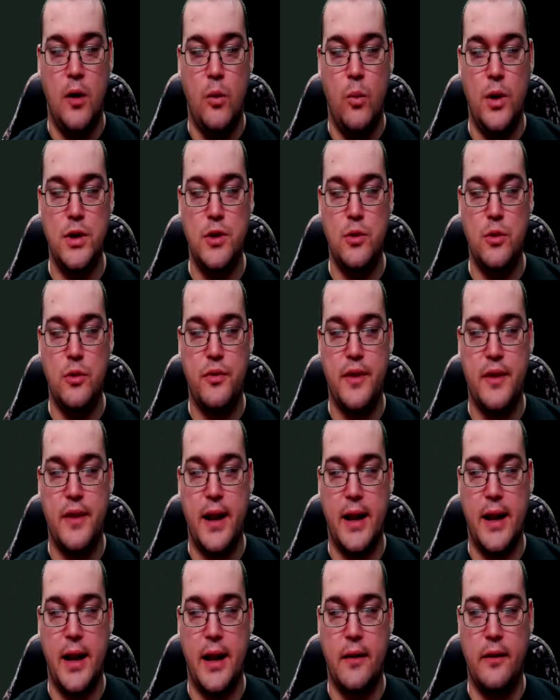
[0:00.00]
One cool thing that
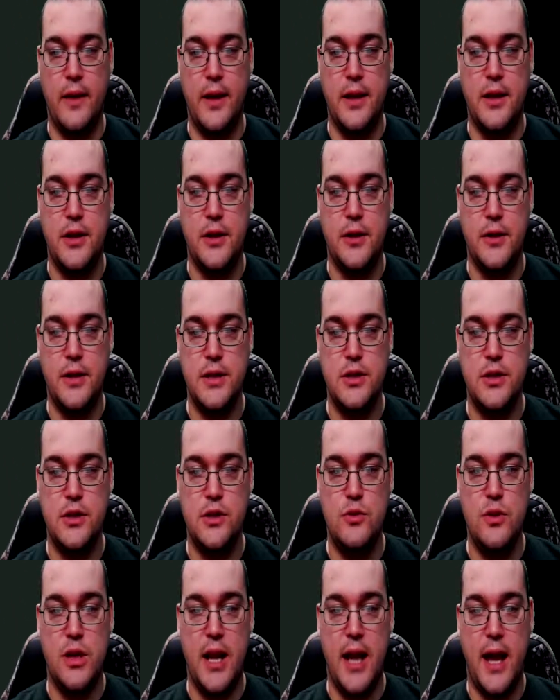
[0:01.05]
I kind of like here is you
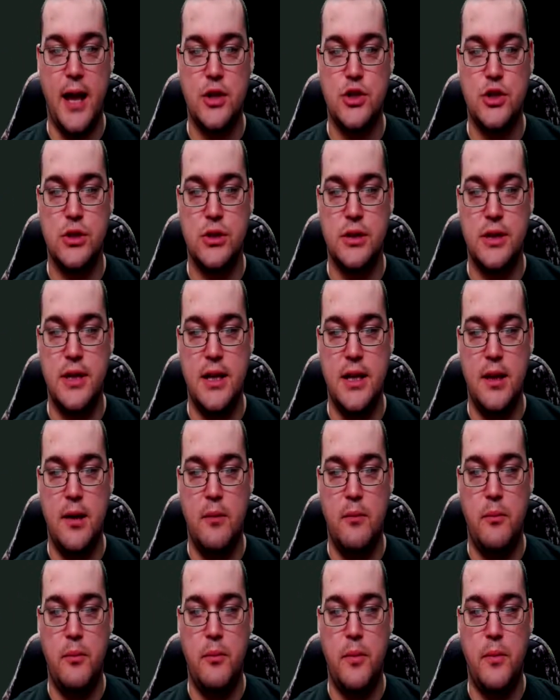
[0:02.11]
can actually
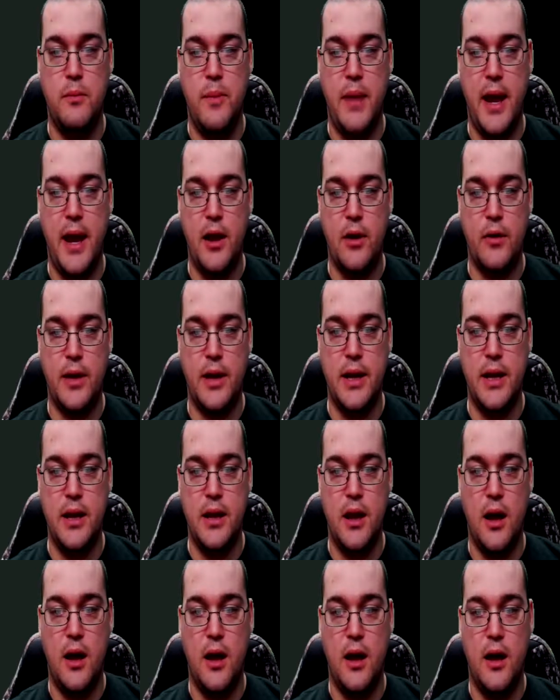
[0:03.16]
parry
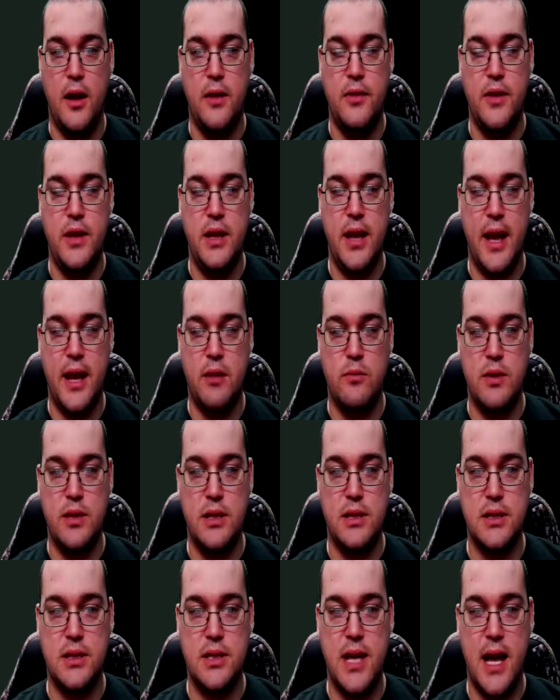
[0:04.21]
the
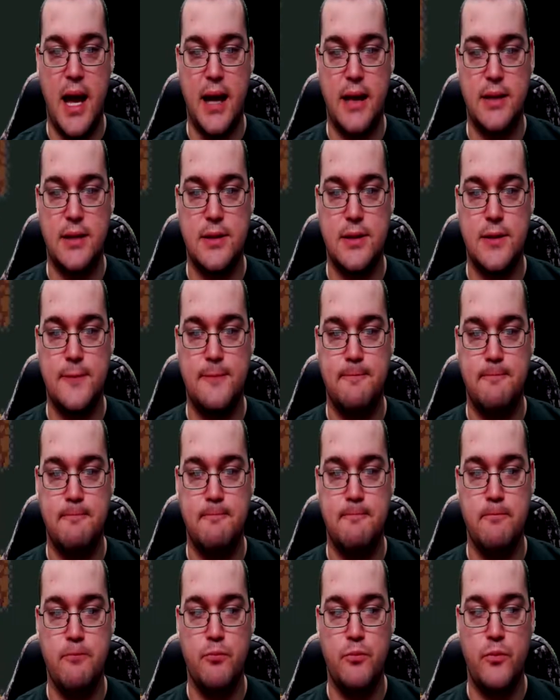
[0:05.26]
enemy's attacks.
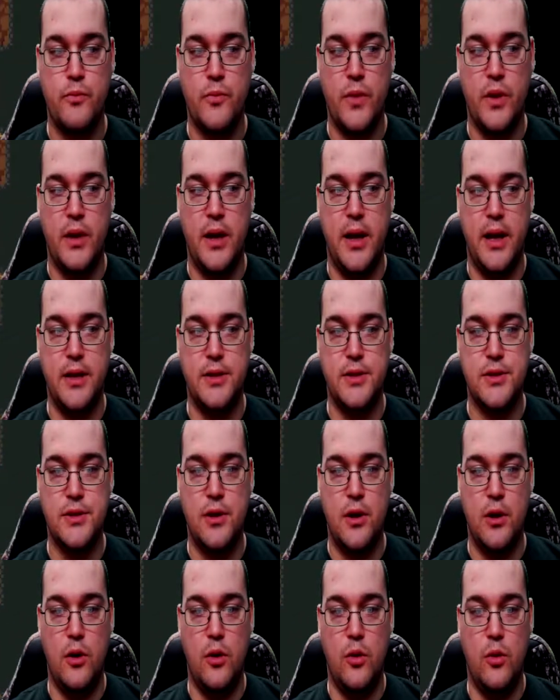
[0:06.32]

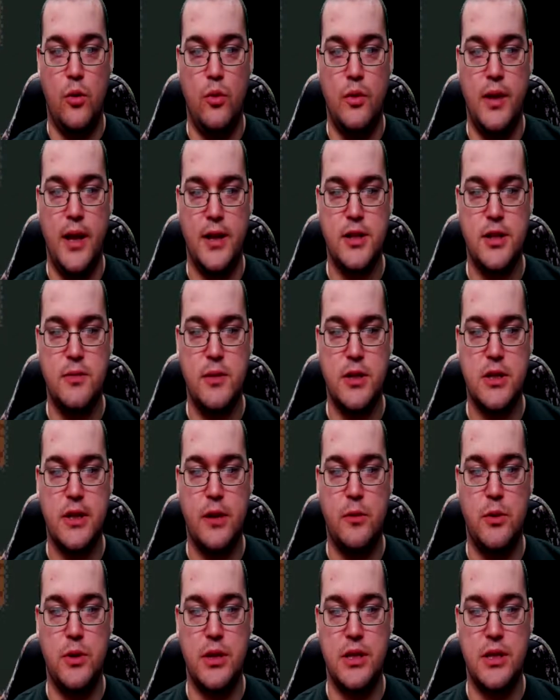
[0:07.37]
So not so much like
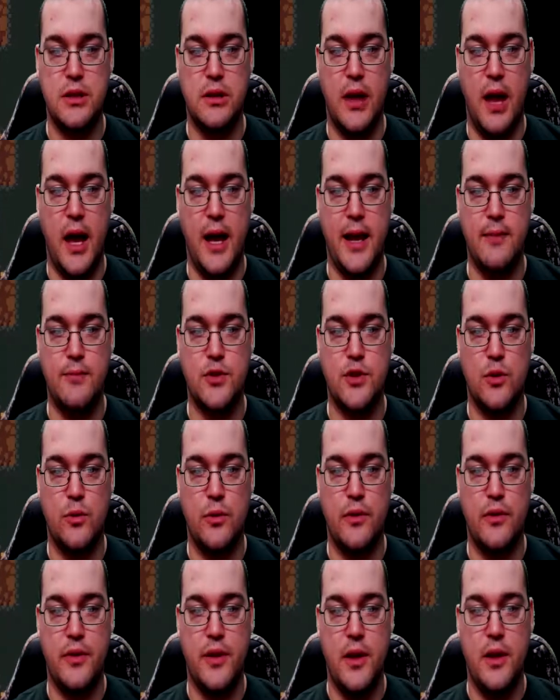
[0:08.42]
with the slimes or
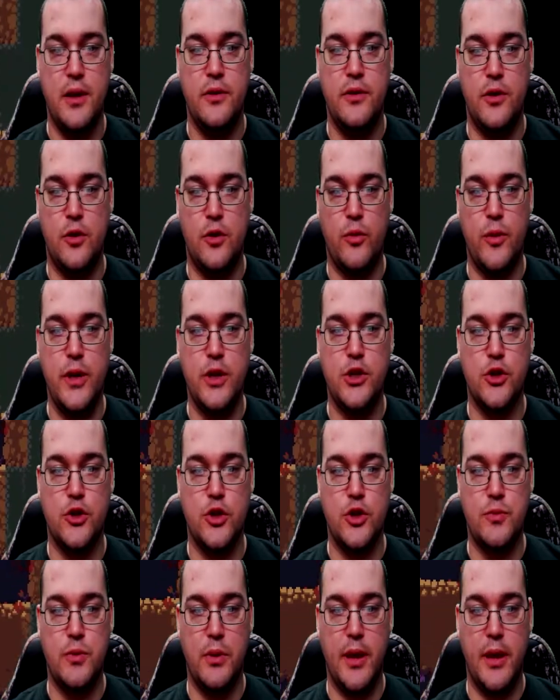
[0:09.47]
with the
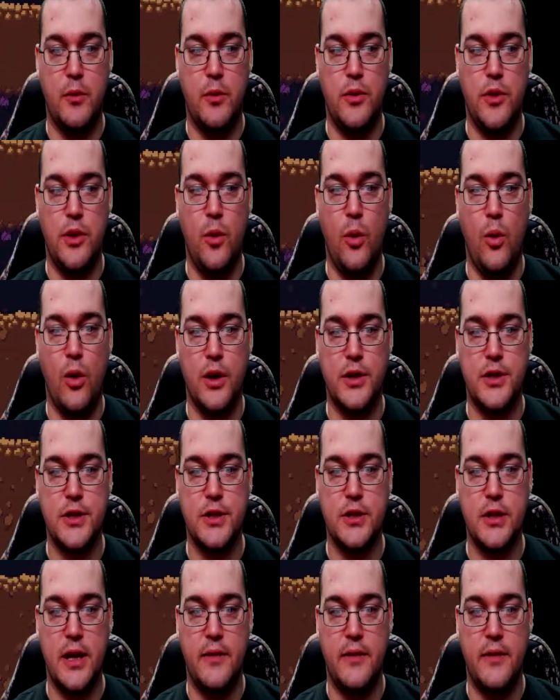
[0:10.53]
creatures, but like with the orcs.